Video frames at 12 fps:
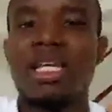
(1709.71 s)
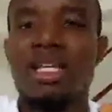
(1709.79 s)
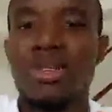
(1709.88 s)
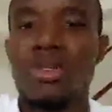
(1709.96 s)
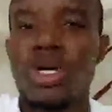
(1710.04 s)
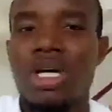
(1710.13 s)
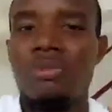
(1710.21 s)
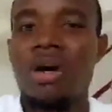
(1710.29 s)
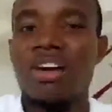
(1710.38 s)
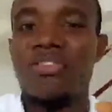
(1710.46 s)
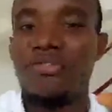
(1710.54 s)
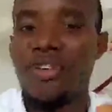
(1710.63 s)
You can
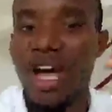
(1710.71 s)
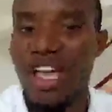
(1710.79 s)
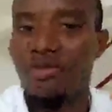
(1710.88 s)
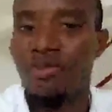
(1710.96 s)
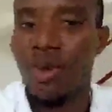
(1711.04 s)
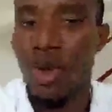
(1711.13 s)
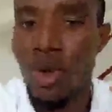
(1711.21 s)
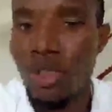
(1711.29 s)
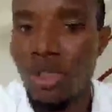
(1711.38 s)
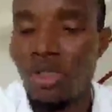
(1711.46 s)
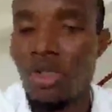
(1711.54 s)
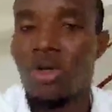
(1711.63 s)
buy 5
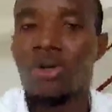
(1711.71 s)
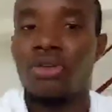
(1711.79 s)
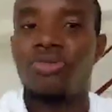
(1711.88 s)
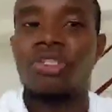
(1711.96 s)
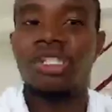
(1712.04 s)
plots of